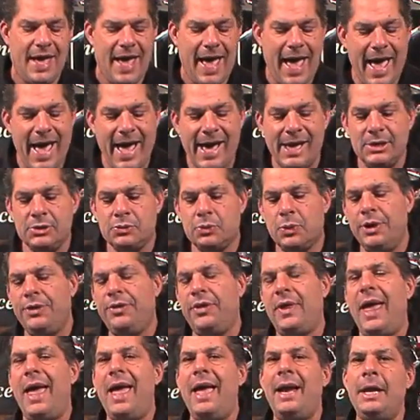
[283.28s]
As with
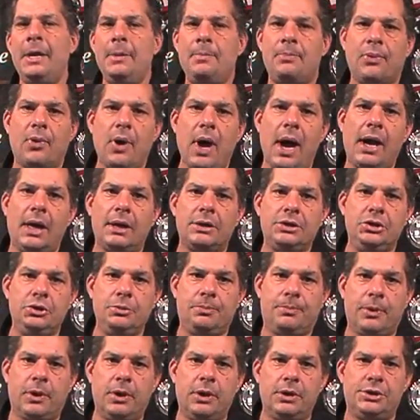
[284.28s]
any product you
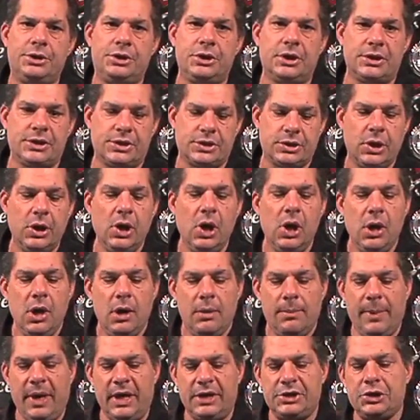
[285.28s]
purchase,
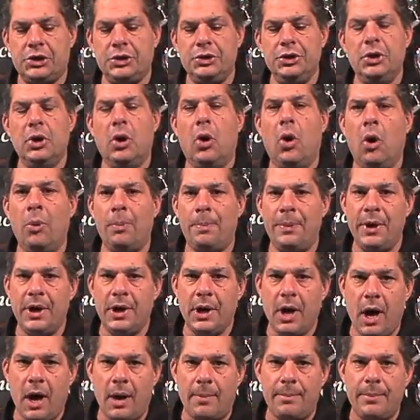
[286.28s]
make sure you open it
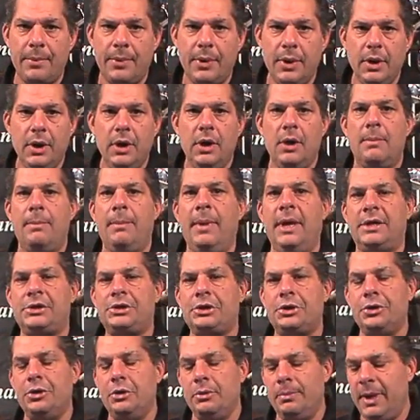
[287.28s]
up. Make
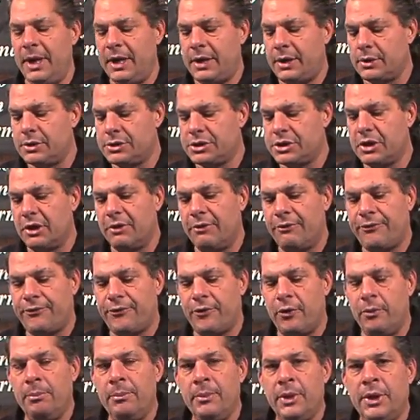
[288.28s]
sure you make yourself
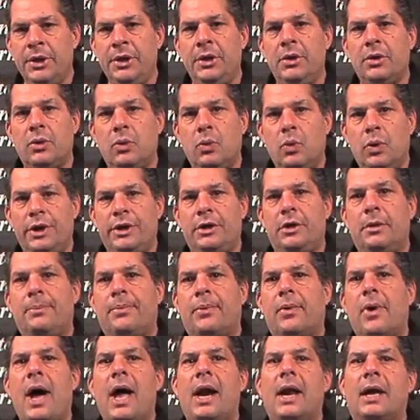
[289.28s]
familiar with the
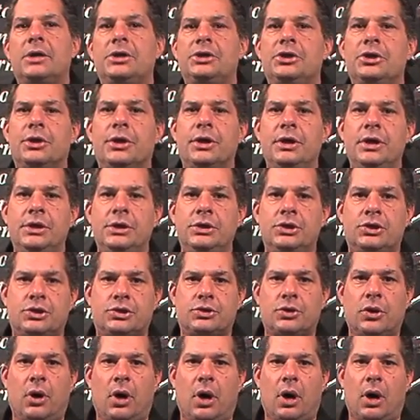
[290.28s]
product you're going to
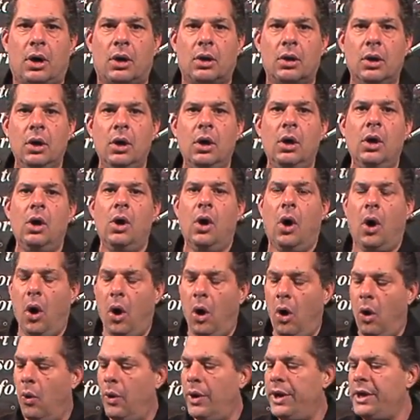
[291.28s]
install.
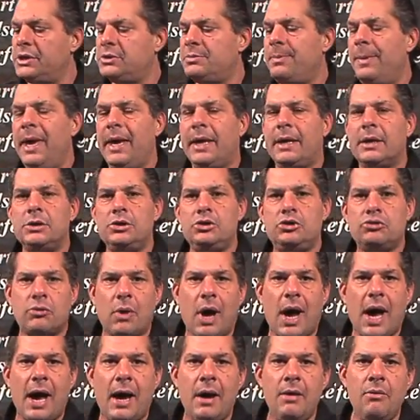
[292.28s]
Always make a
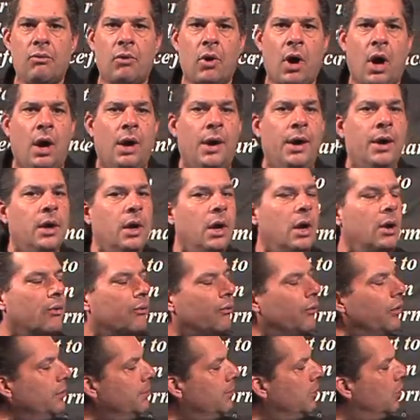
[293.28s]
dry run.
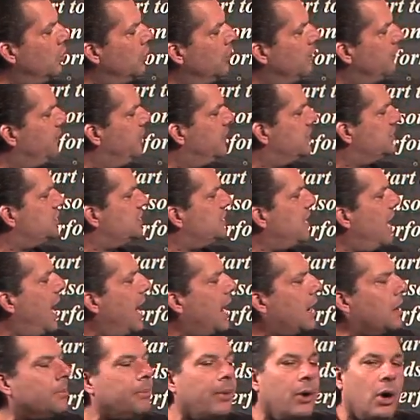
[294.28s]
Remove the
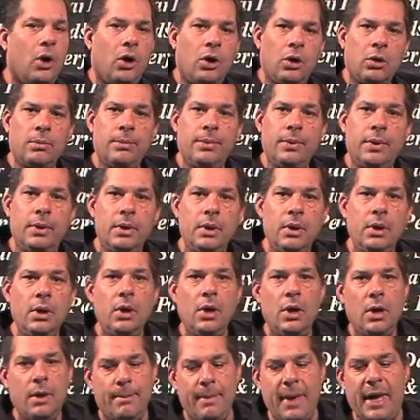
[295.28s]
stock bulb.
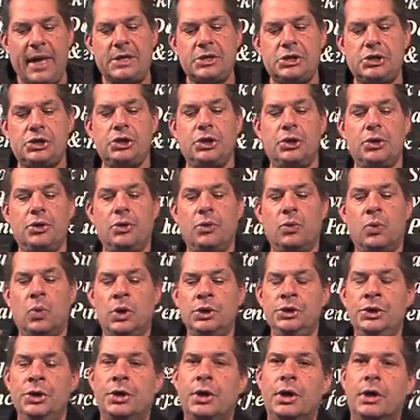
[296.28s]
Make sure the
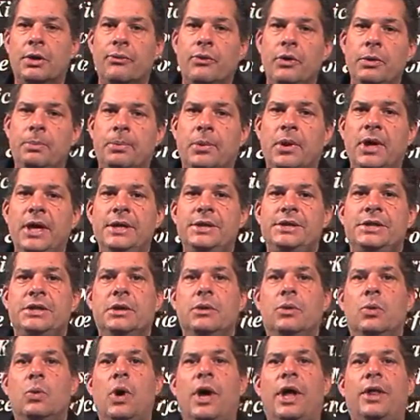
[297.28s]
one you're going to replace
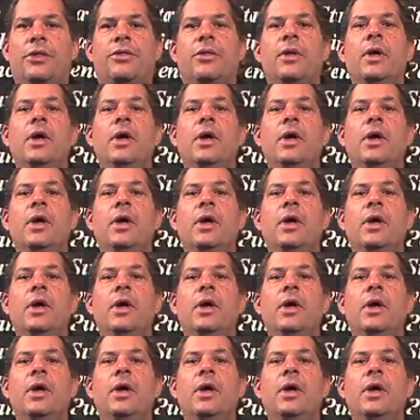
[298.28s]
it with